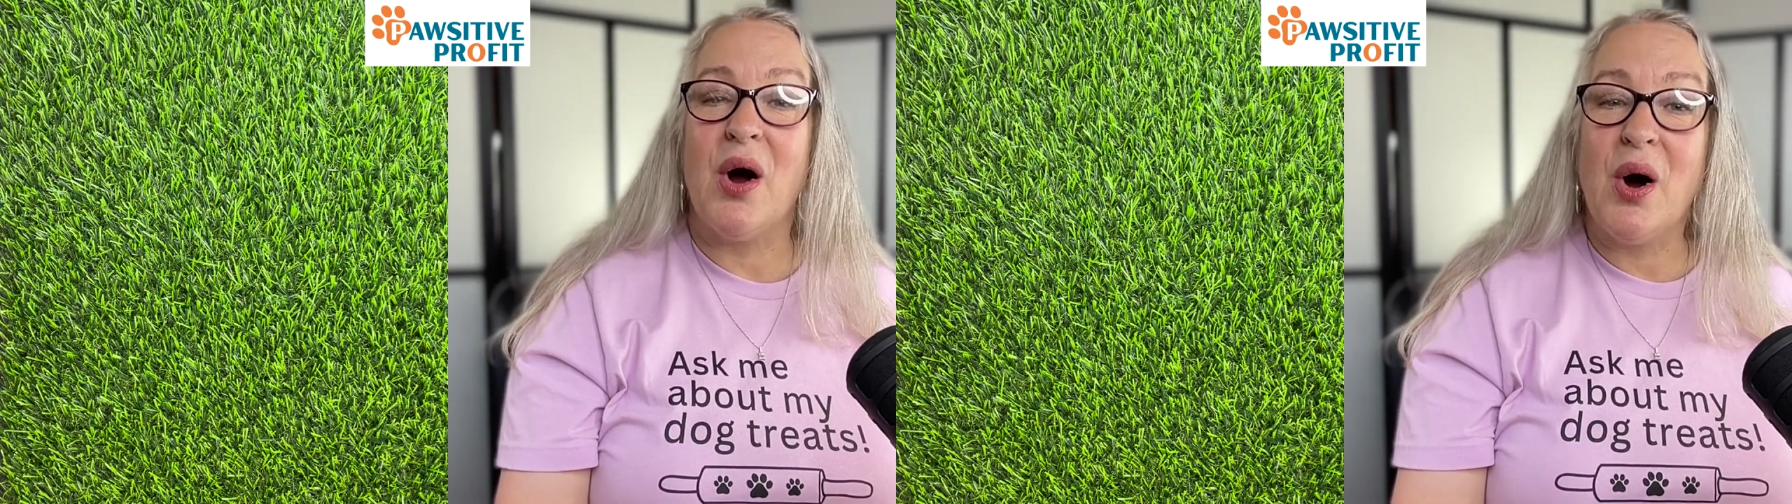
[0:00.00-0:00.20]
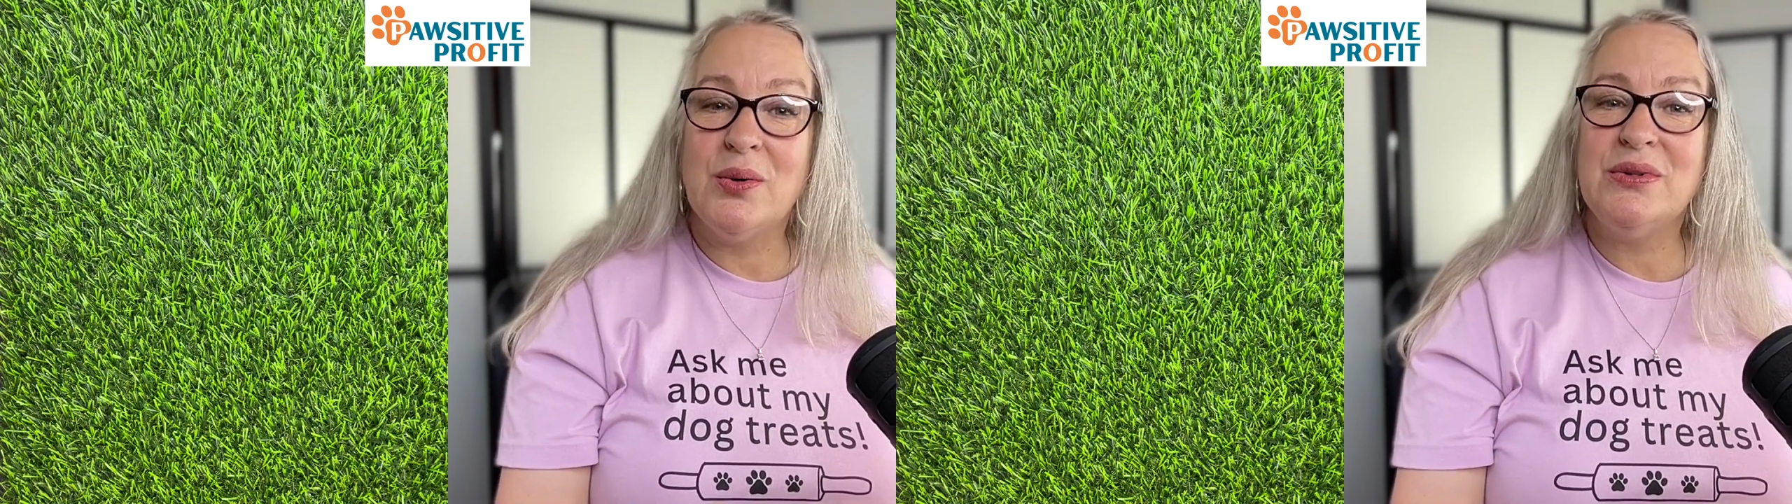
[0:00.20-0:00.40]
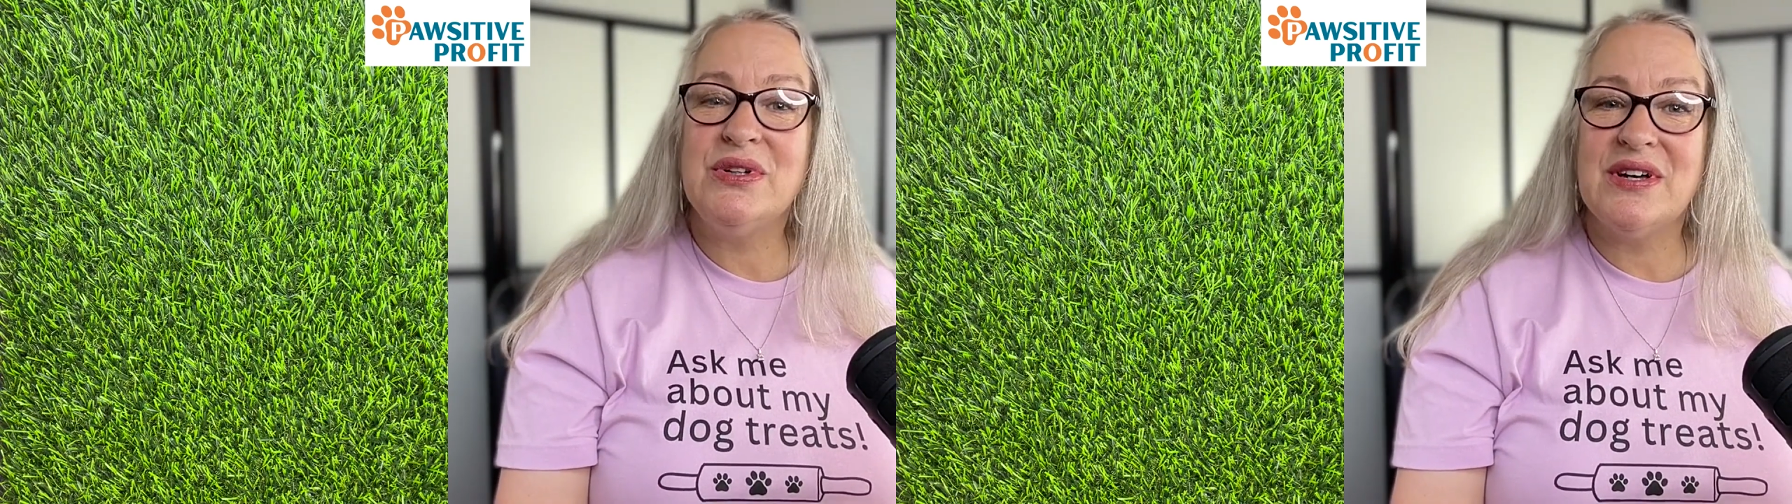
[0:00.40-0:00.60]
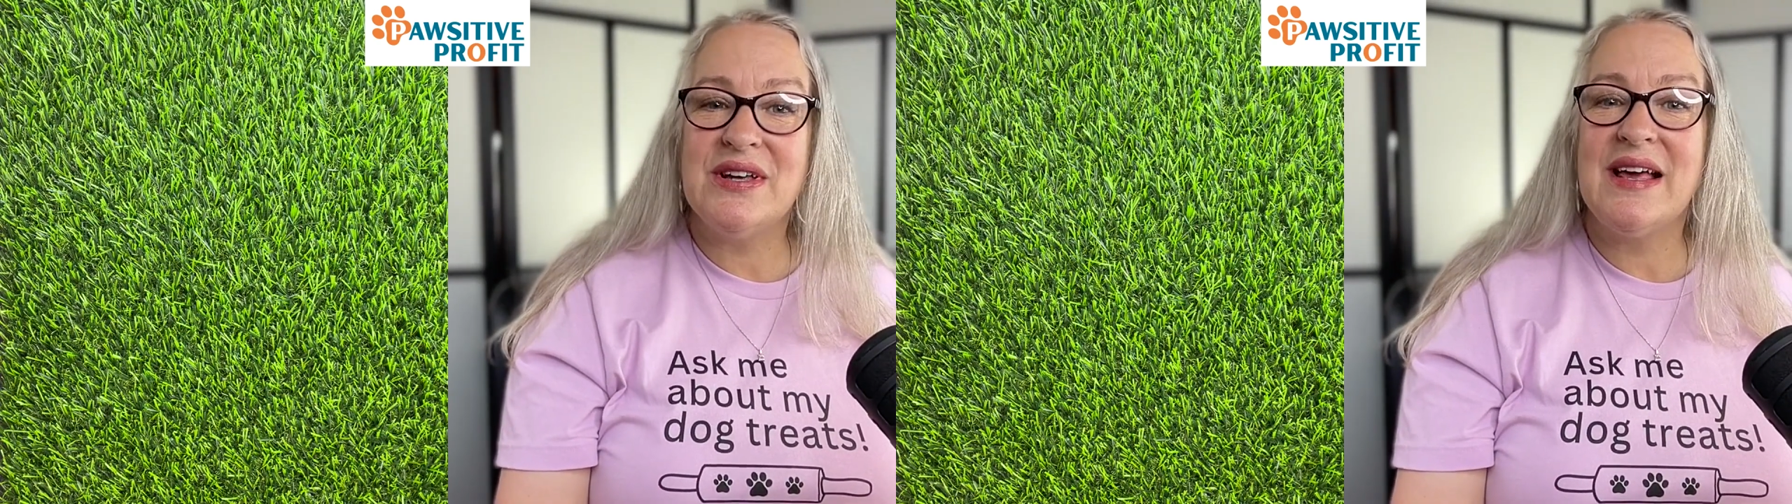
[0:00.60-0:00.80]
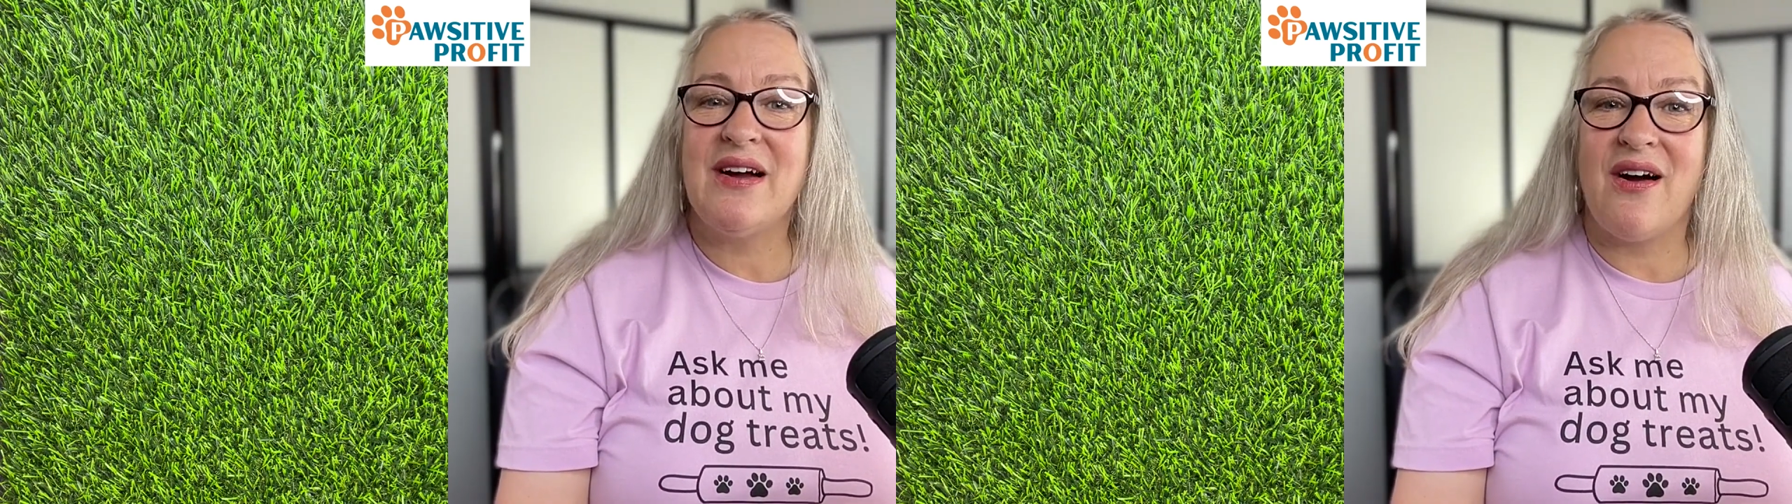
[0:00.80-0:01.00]
own cookie
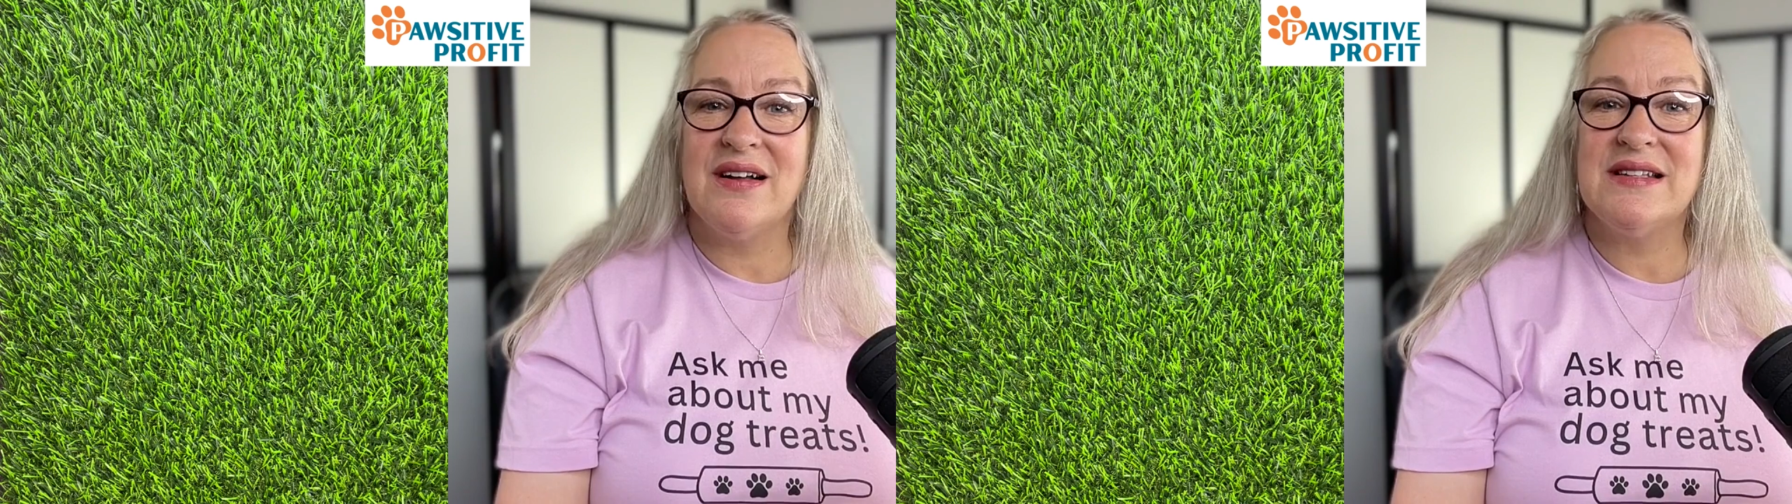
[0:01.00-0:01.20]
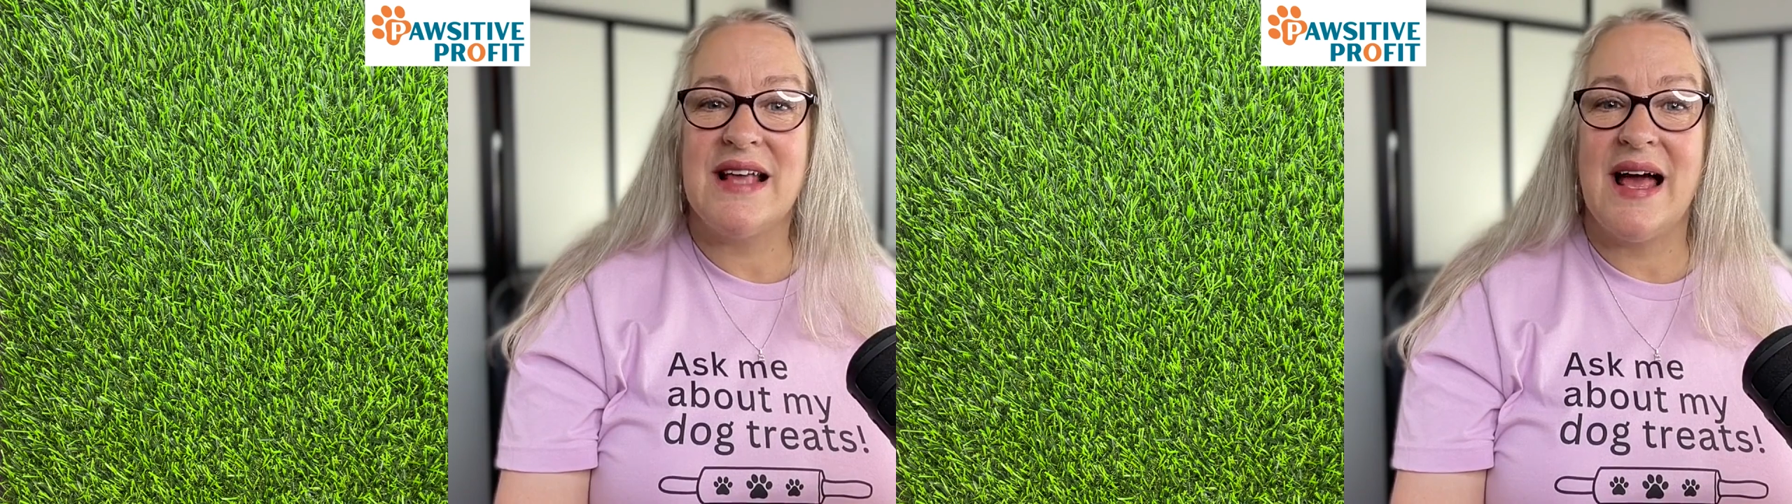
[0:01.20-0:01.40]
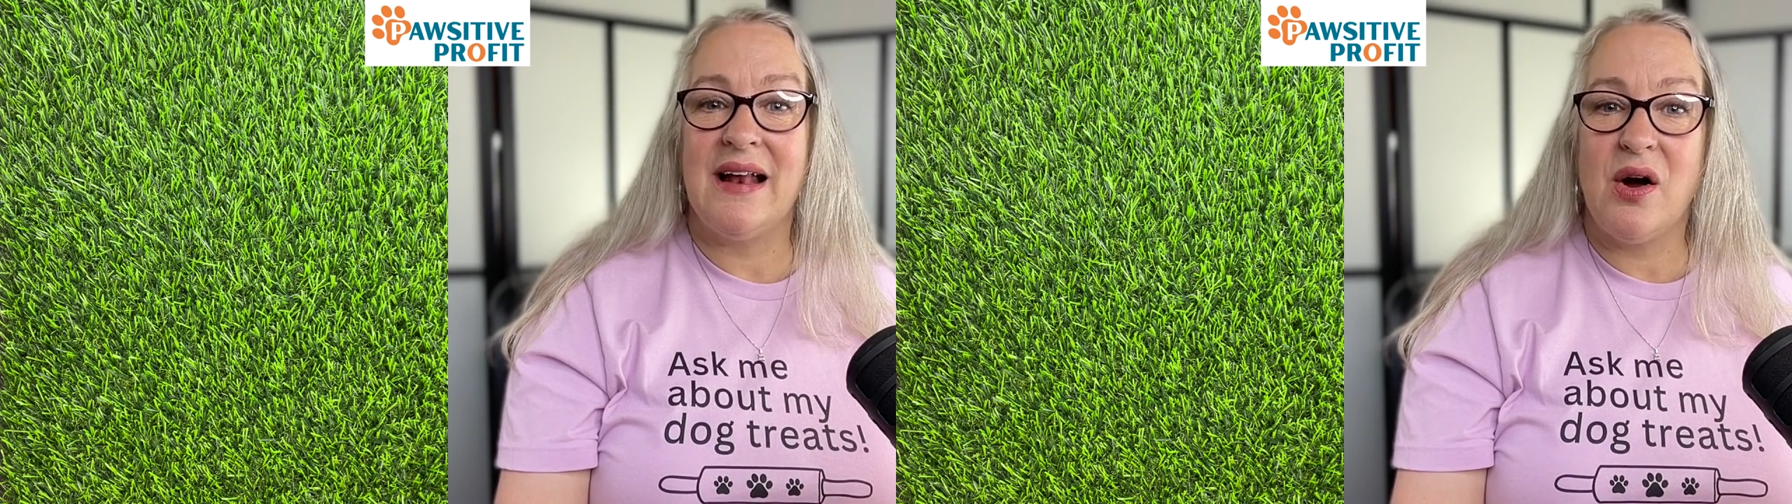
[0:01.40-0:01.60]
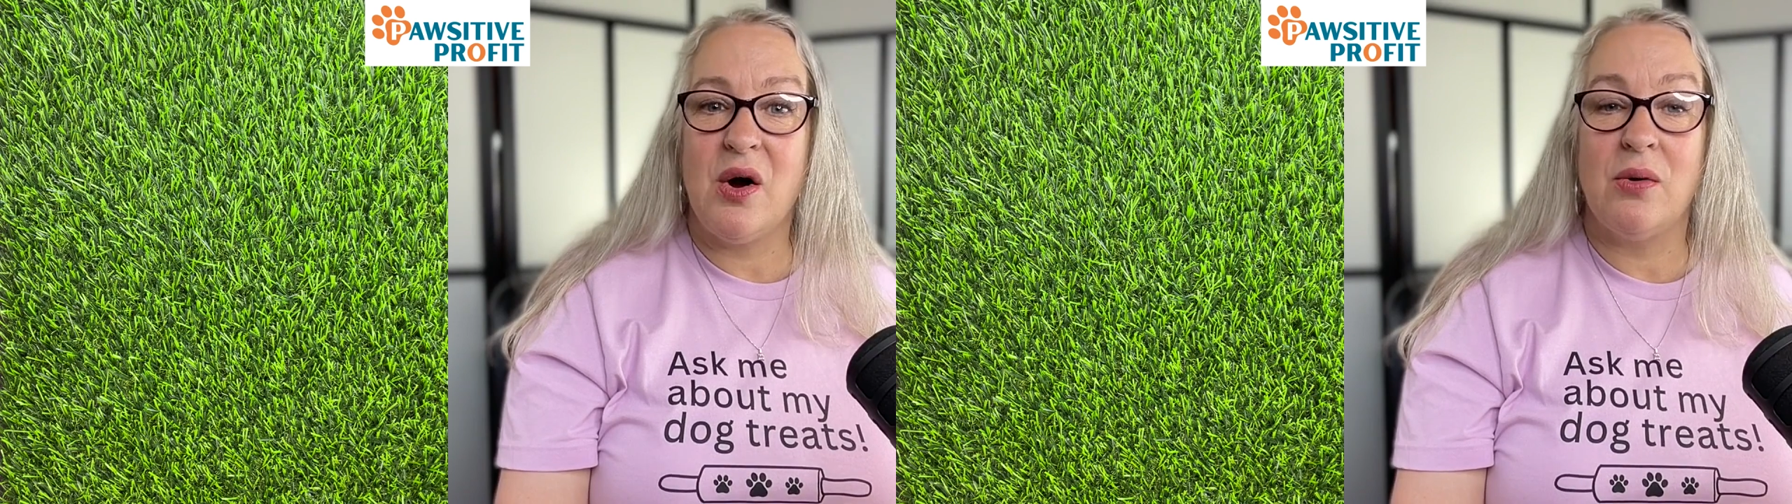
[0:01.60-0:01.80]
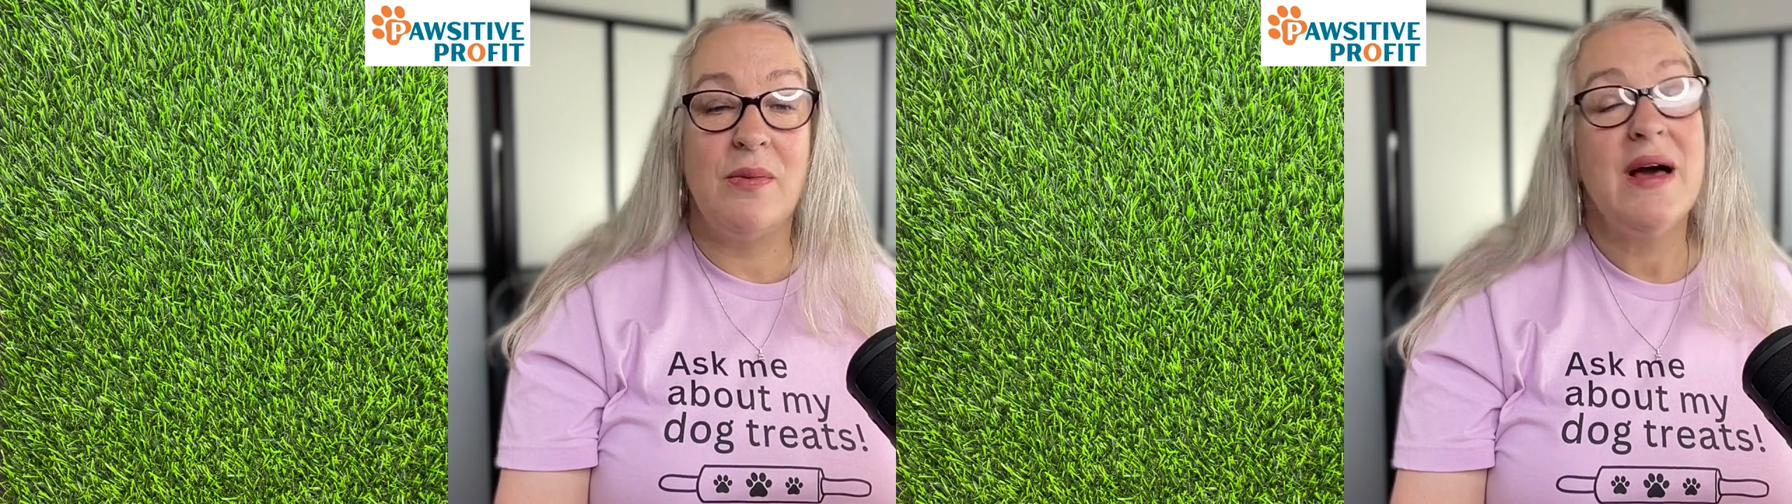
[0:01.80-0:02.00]
cards at home,